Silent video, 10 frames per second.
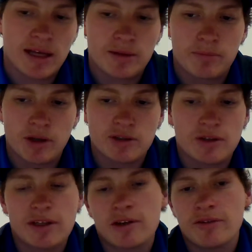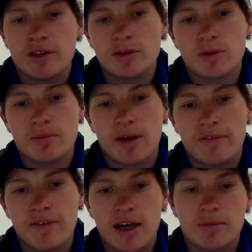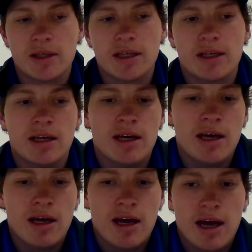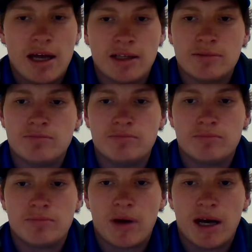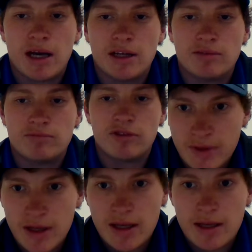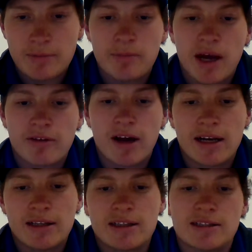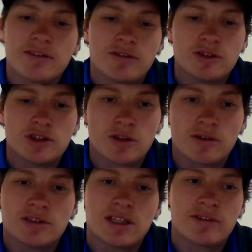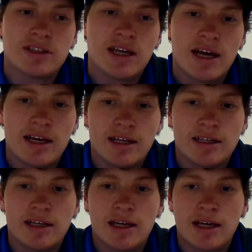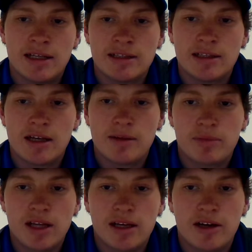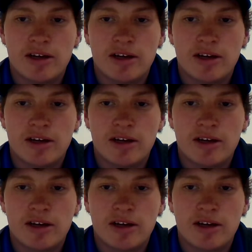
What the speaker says: personal interviews with my family and by writing the different journals every day in plenary.